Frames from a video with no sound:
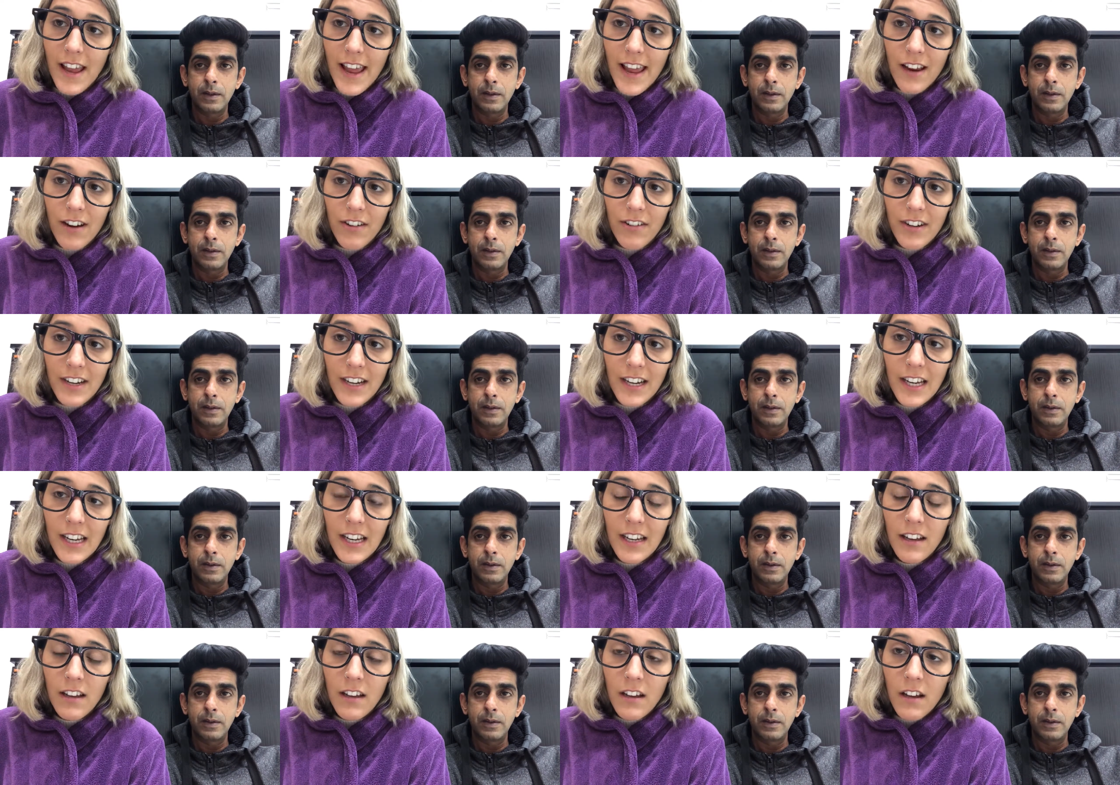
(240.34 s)
Speaker 1: angry,
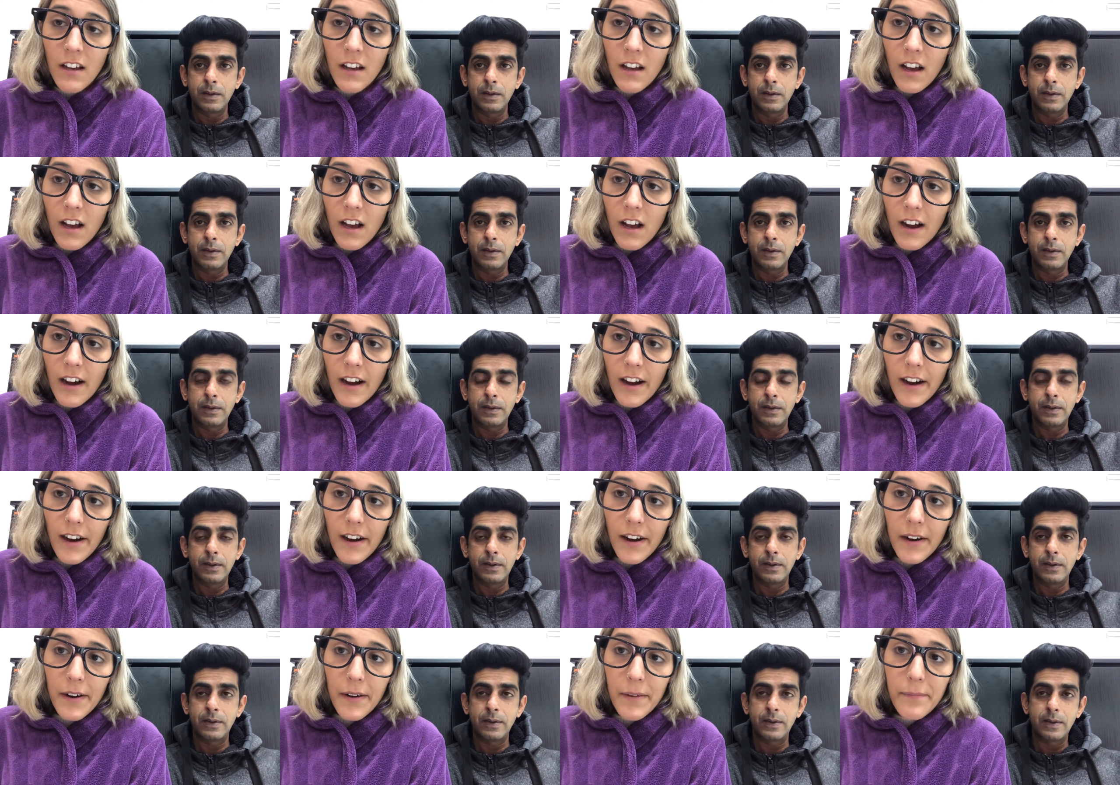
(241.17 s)

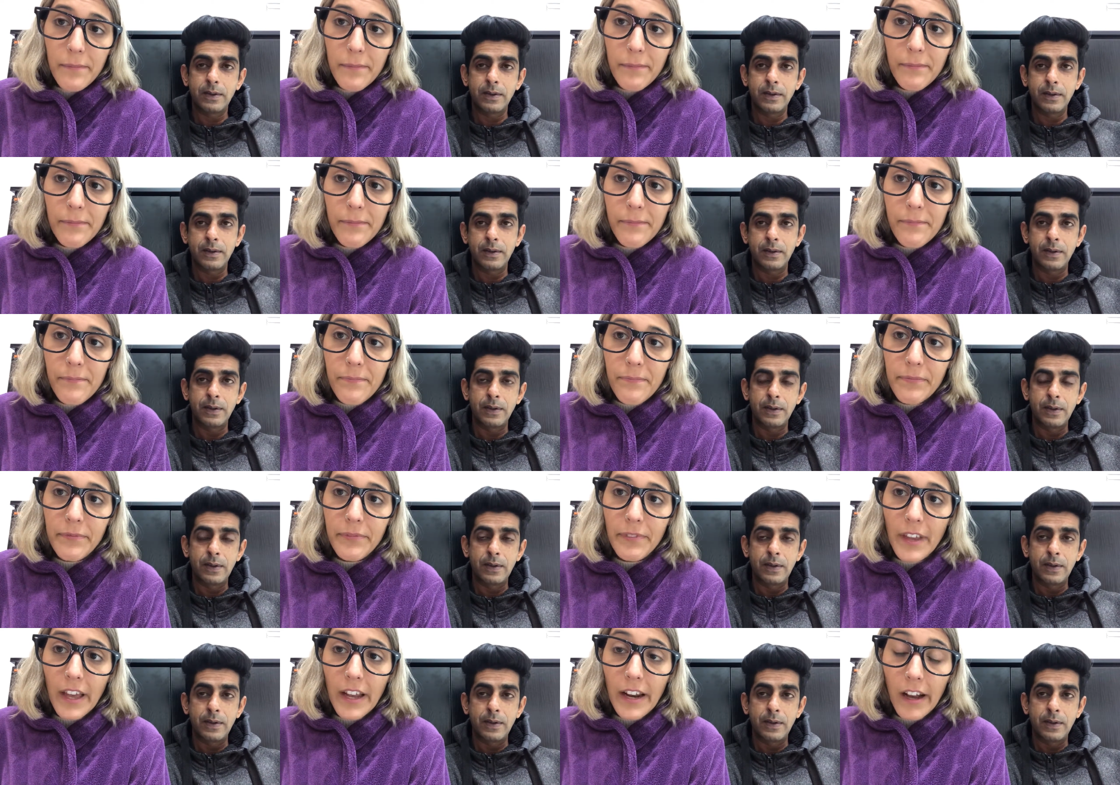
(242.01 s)
um,
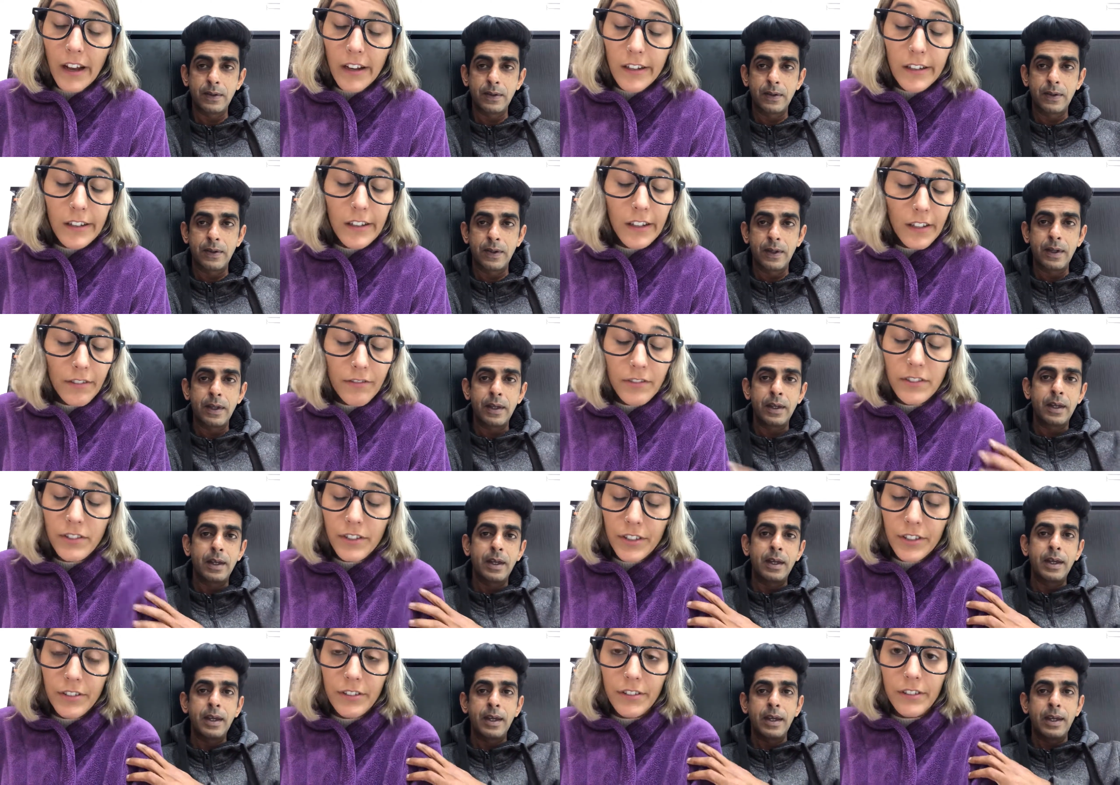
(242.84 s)
and I can even
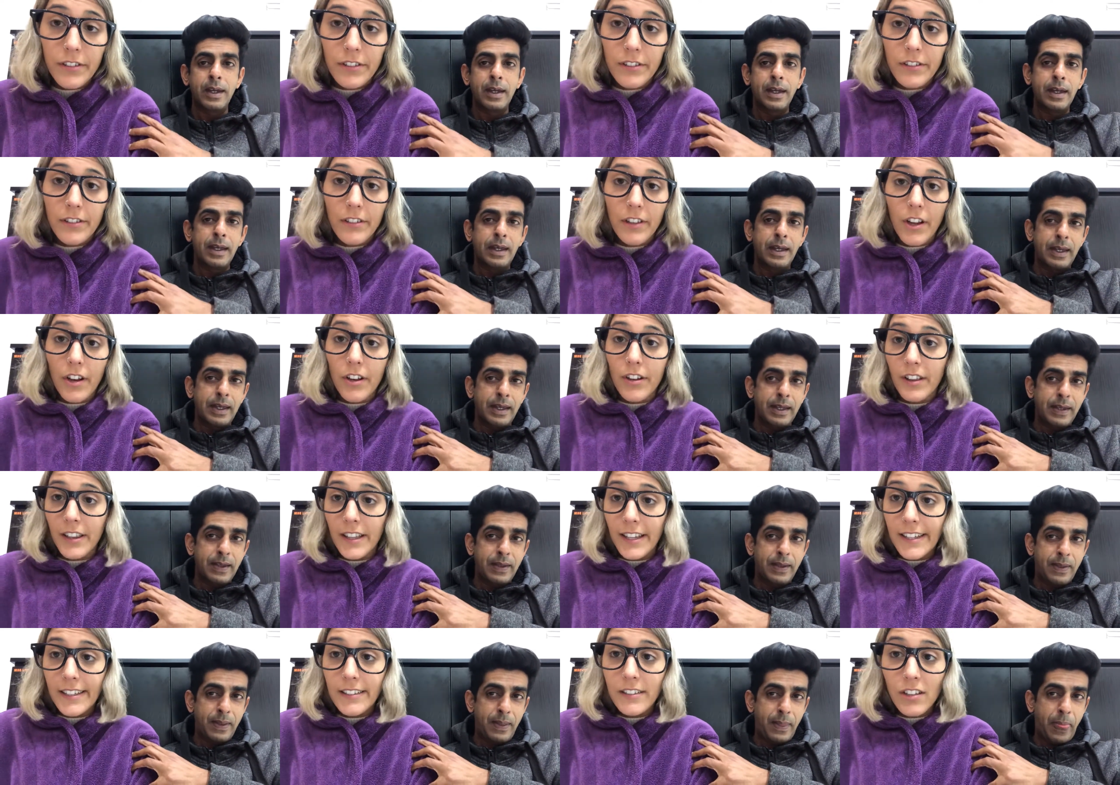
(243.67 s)
do
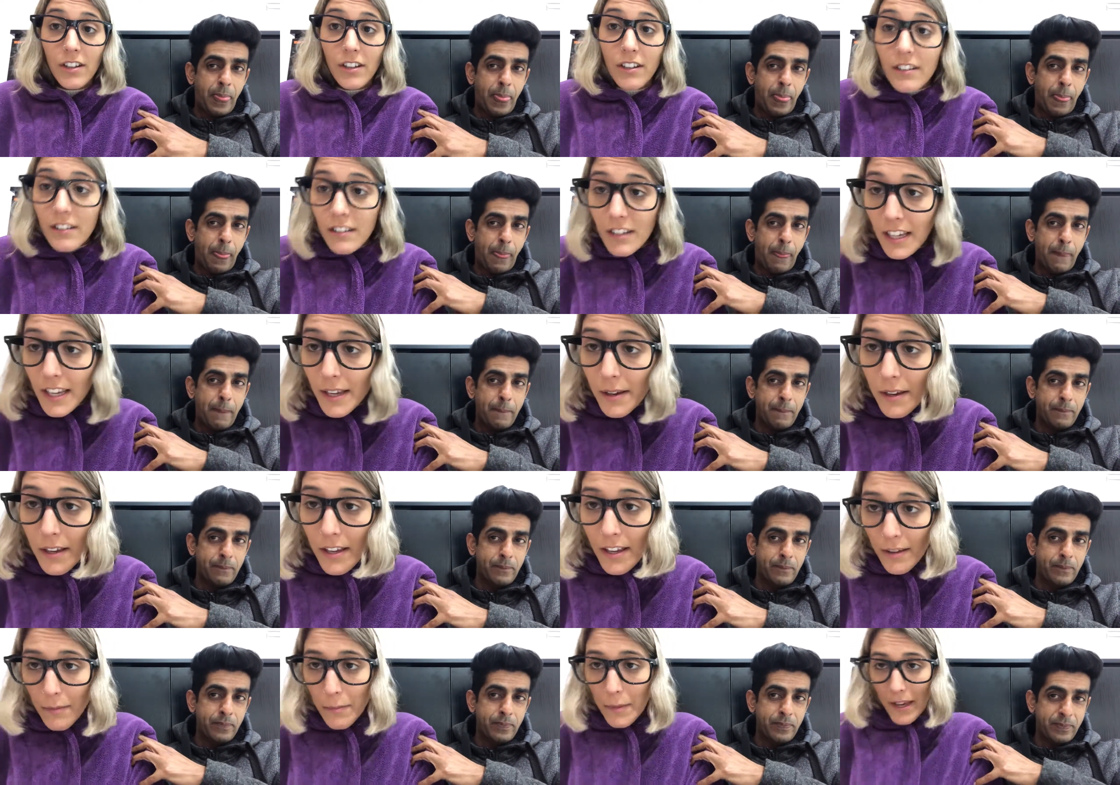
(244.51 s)
lonely. So hit
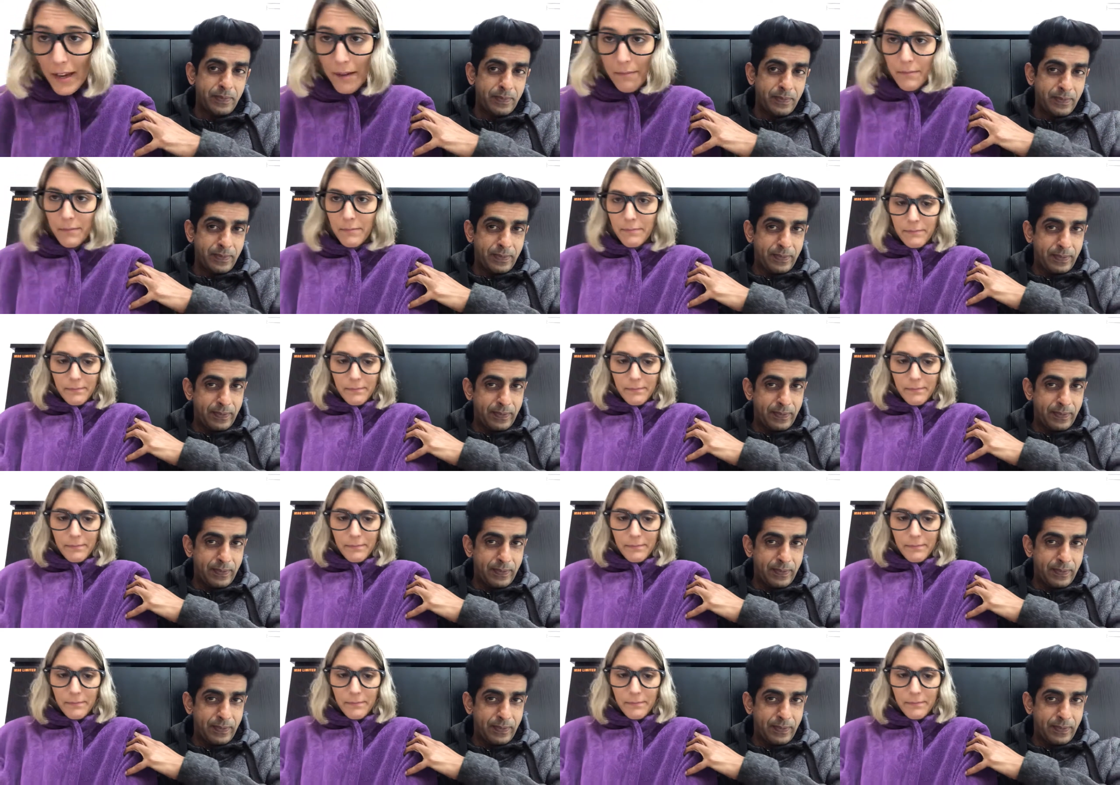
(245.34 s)
hear me out.